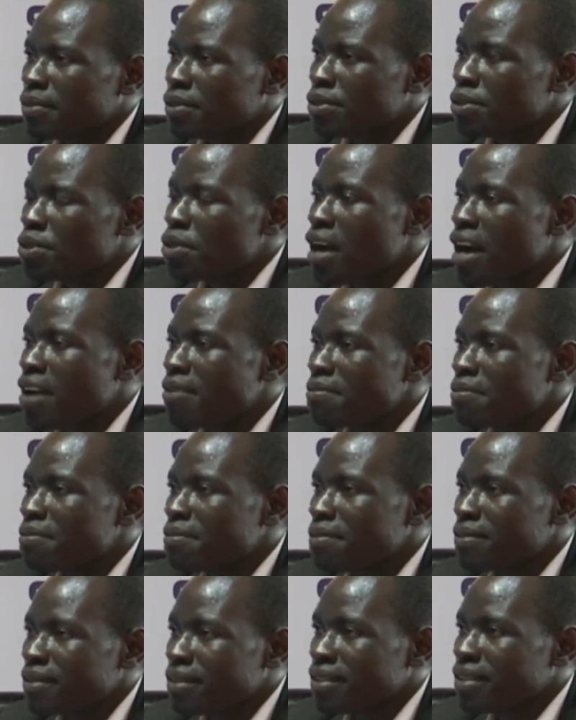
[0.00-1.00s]
Do you have
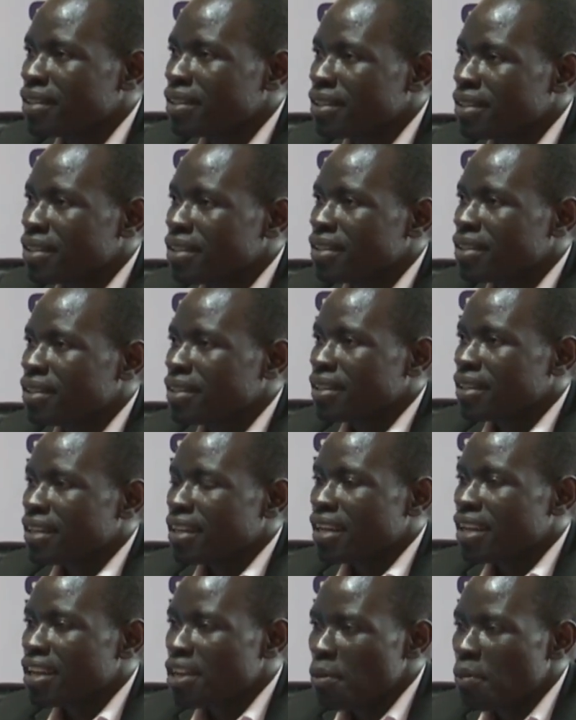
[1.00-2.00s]

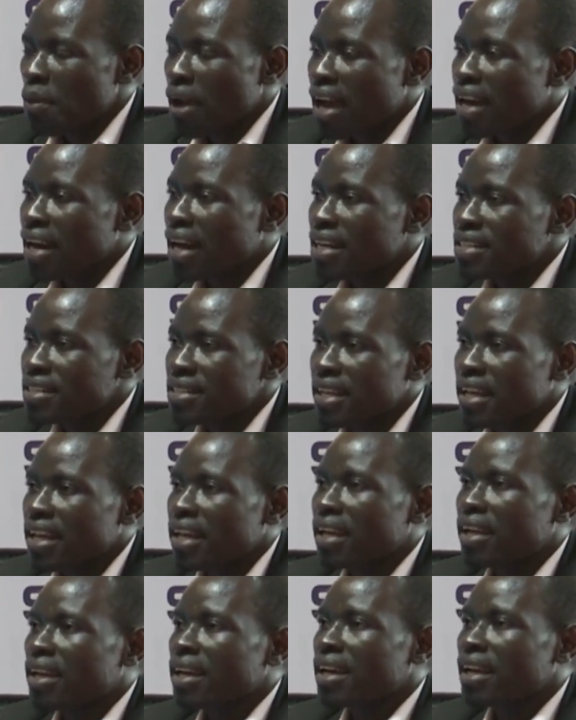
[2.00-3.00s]
any plan as
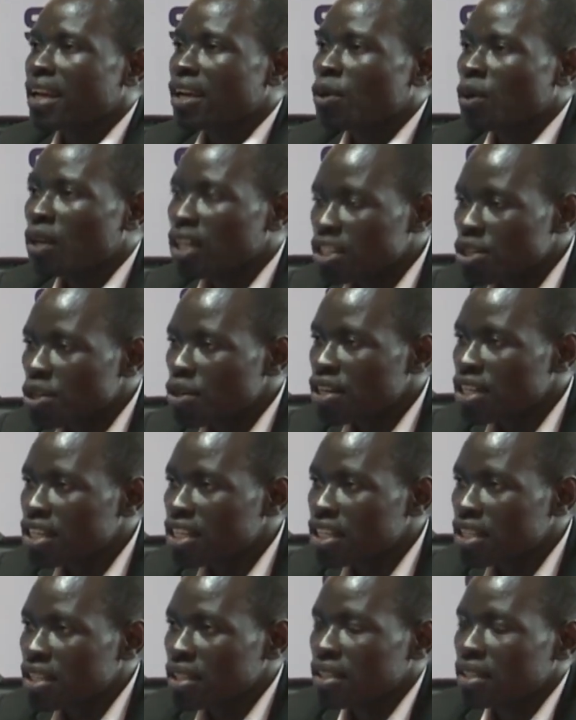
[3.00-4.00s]
a
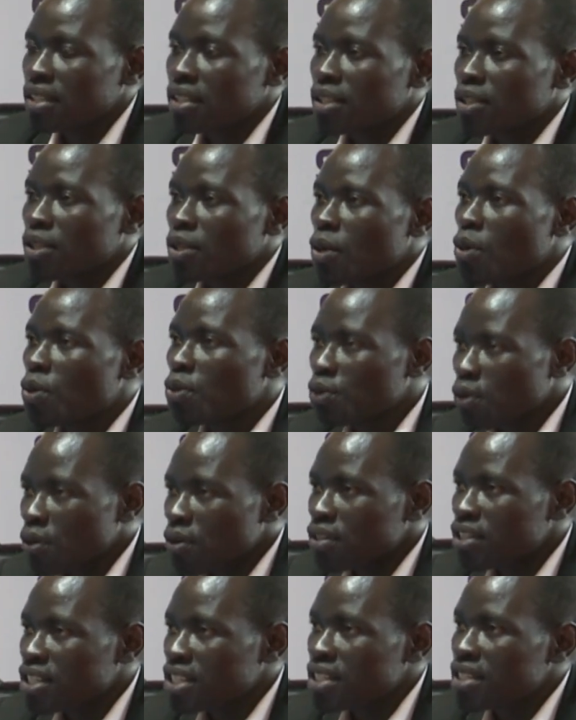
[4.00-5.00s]
regulatory
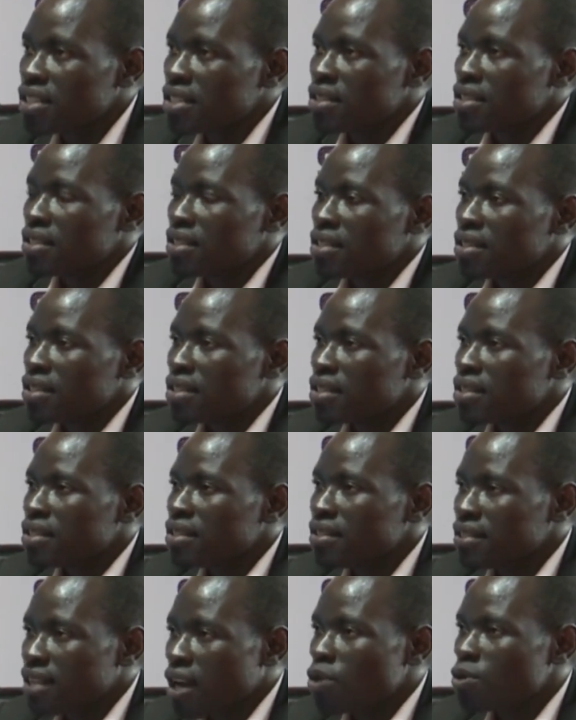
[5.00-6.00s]
authority
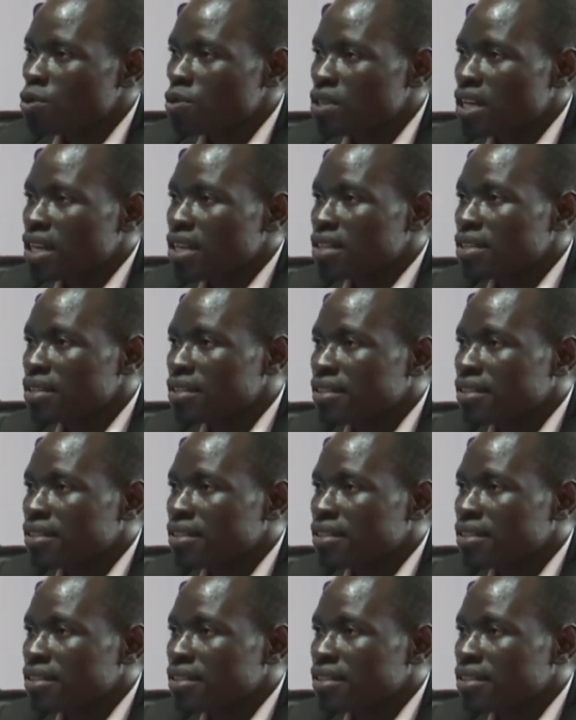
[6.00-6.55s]
in South Sudan?